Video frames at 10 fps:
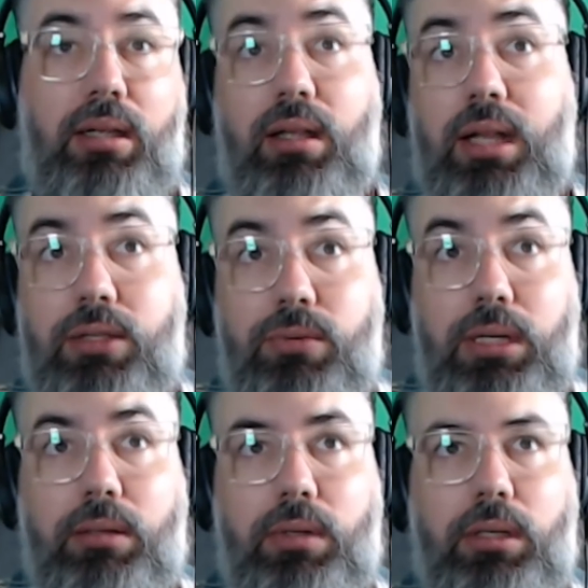And that's
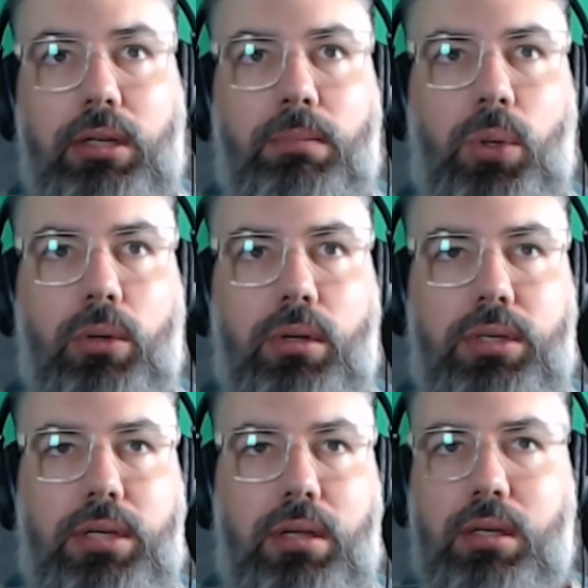really, really
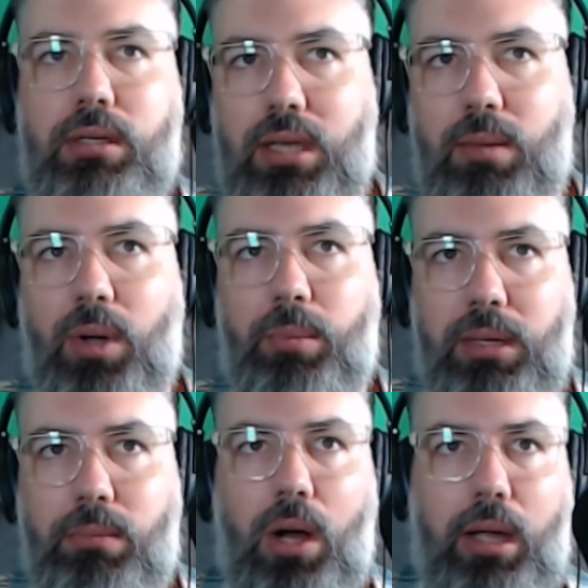important. So you can see my
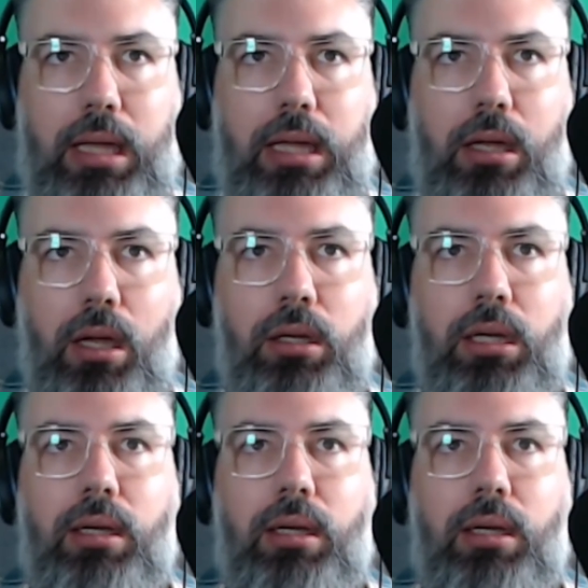big mic here.